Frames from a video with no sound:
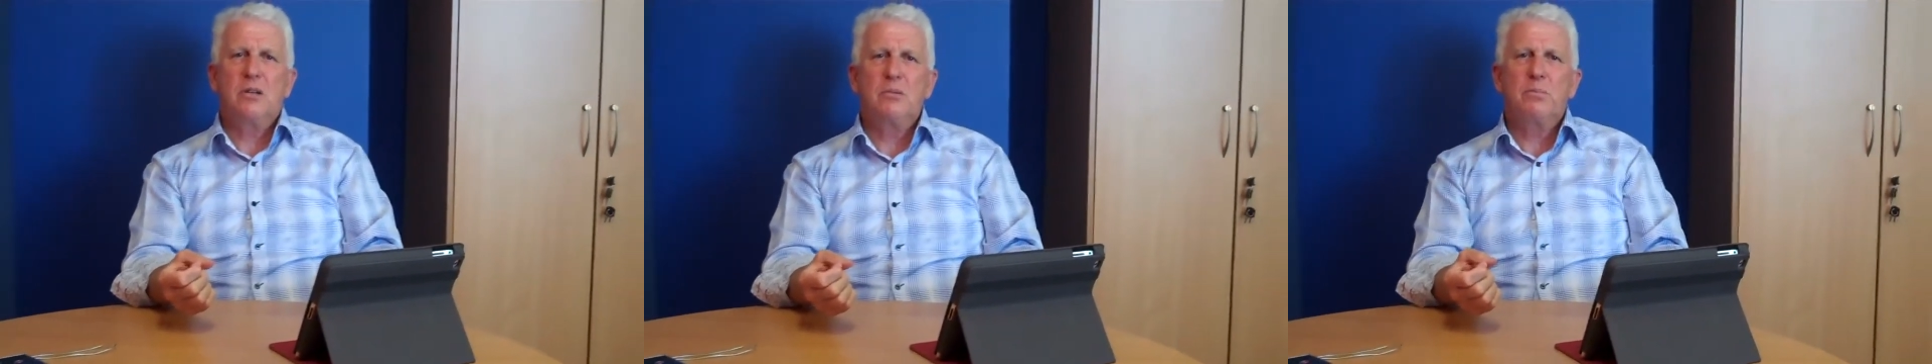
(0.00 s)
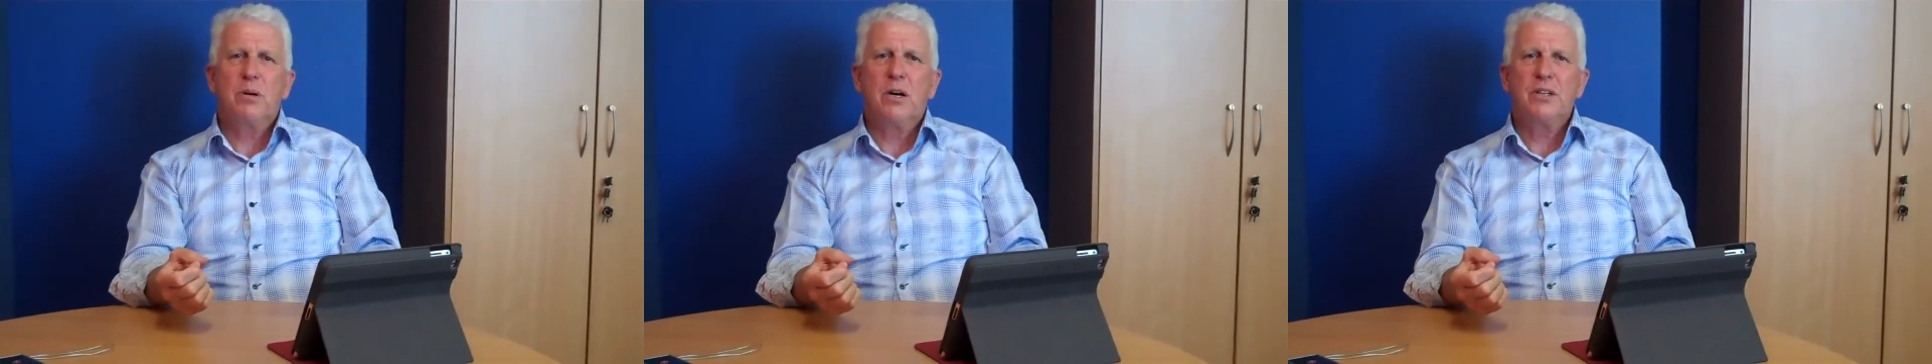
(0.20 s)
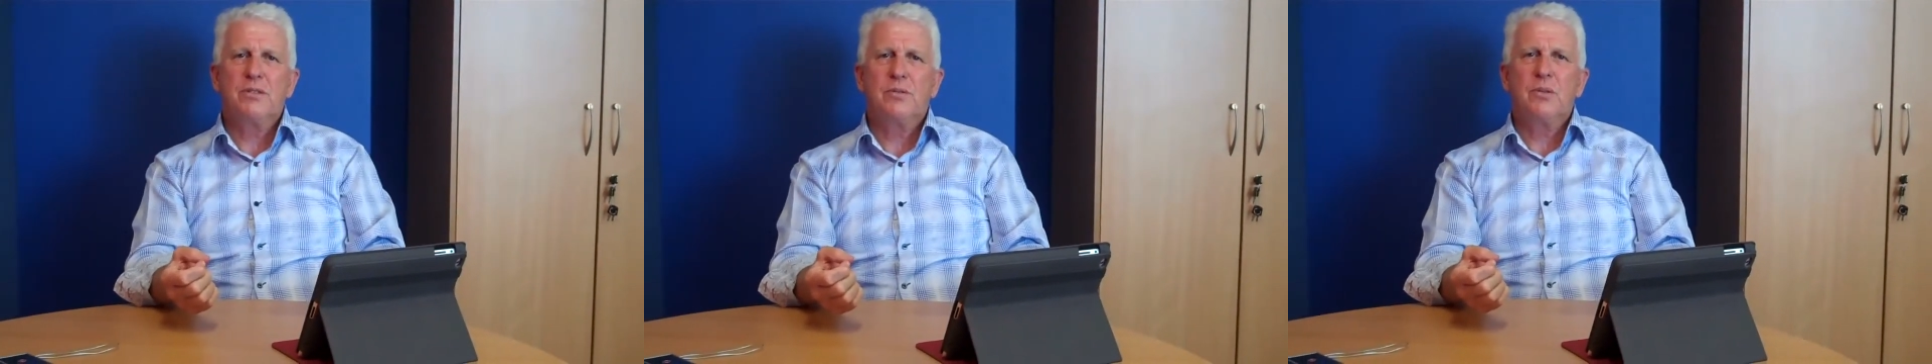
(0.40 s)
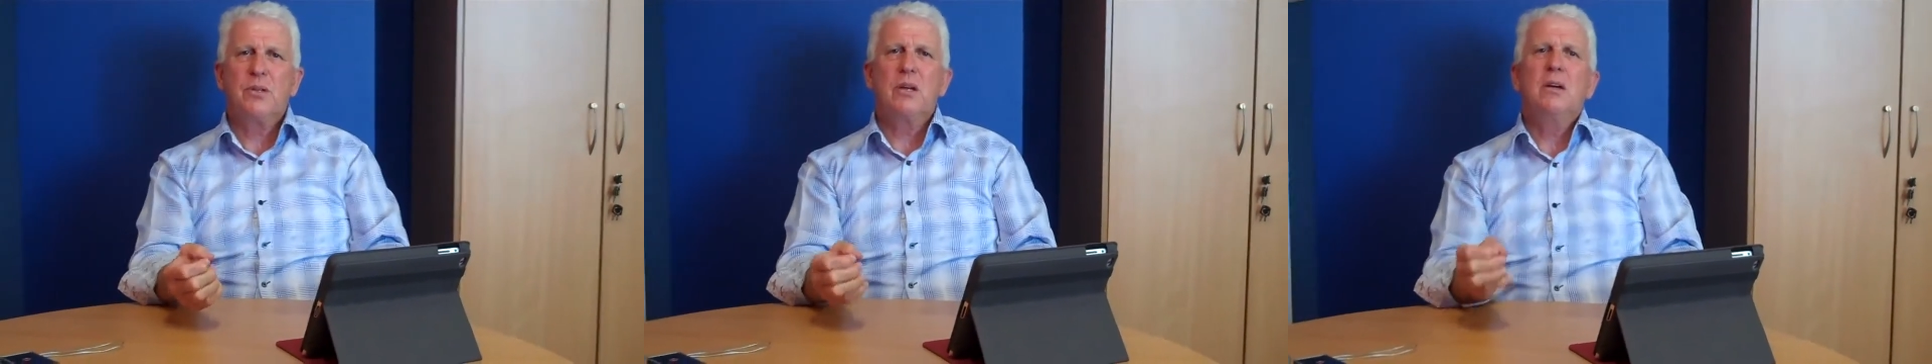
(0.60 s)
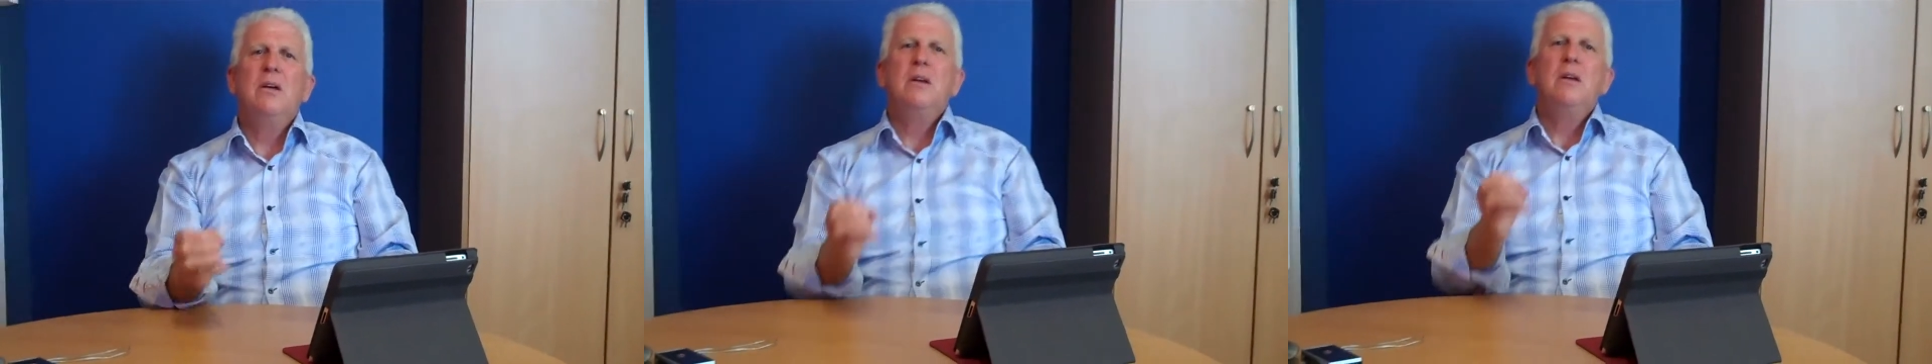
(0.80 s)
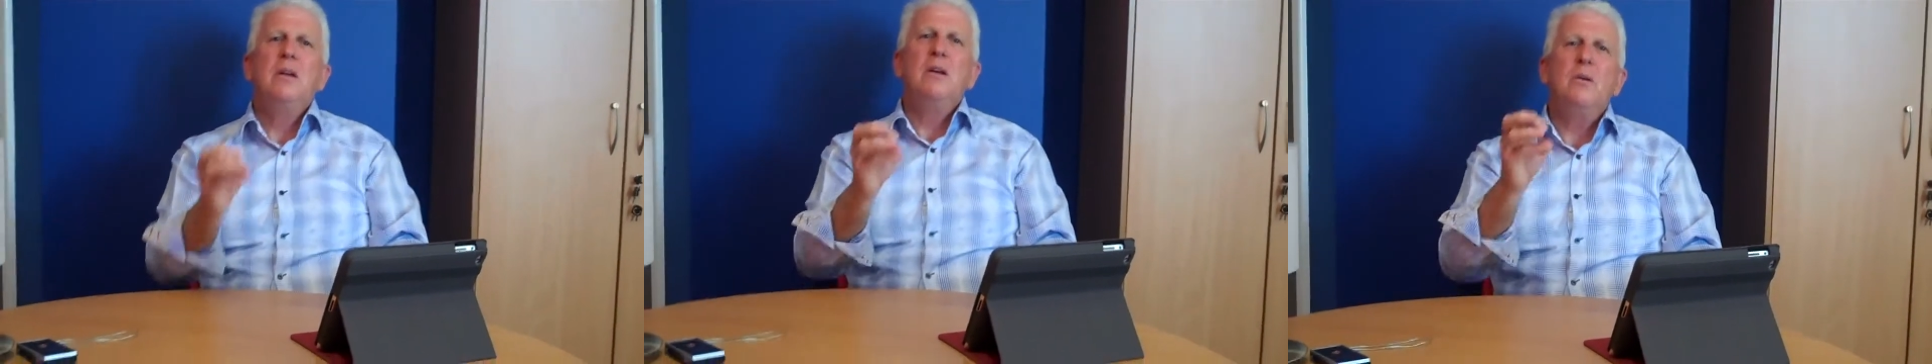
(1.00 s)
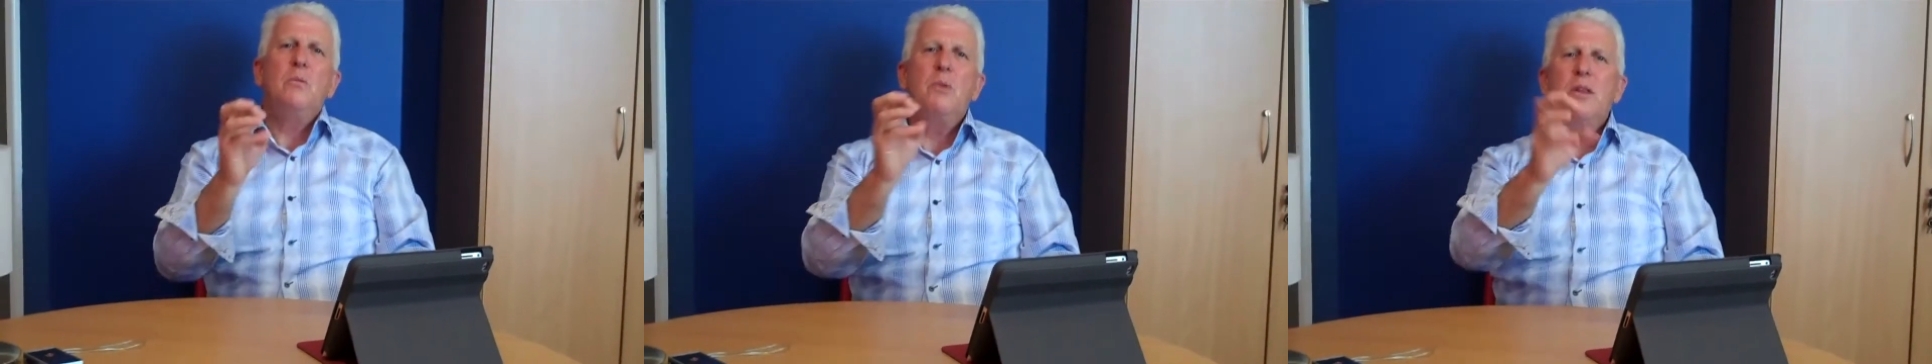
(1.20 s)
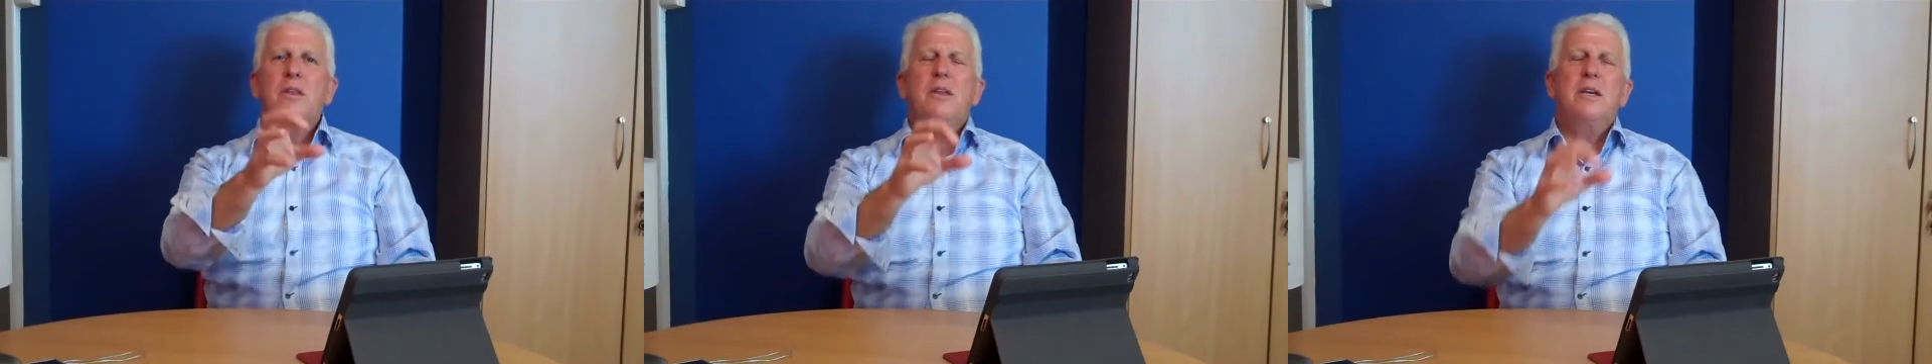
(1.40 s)
a good price for you
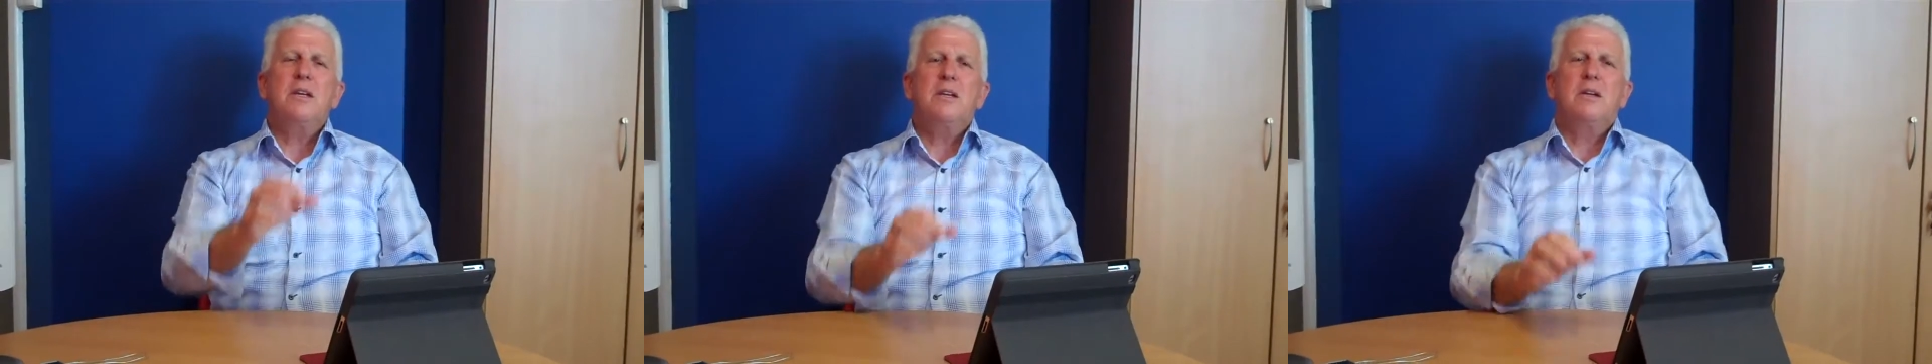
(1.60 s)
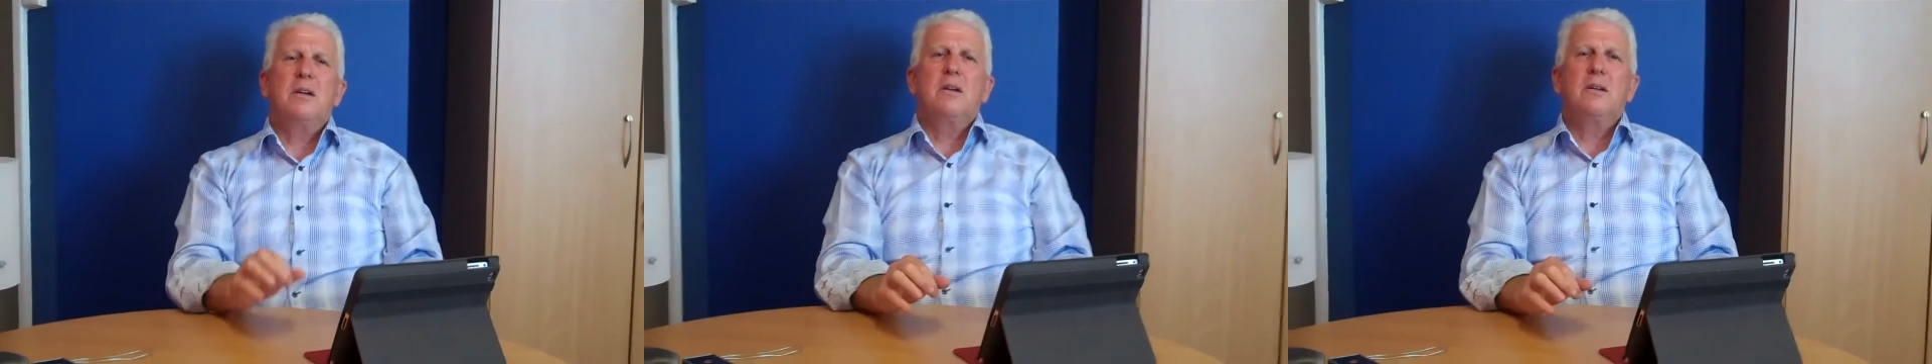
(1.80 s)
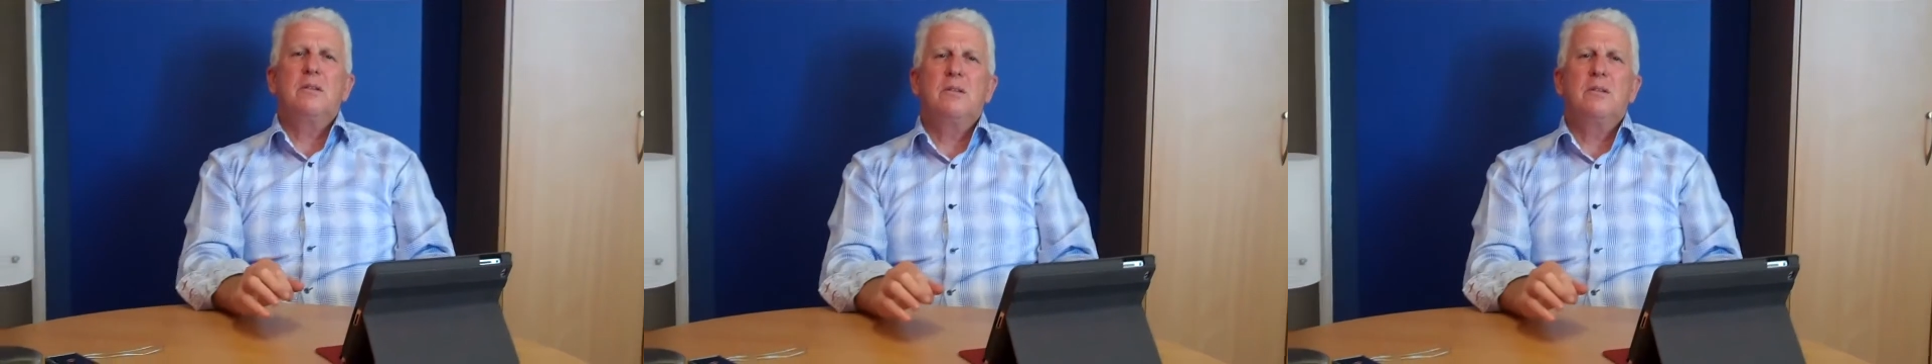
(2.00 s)
with the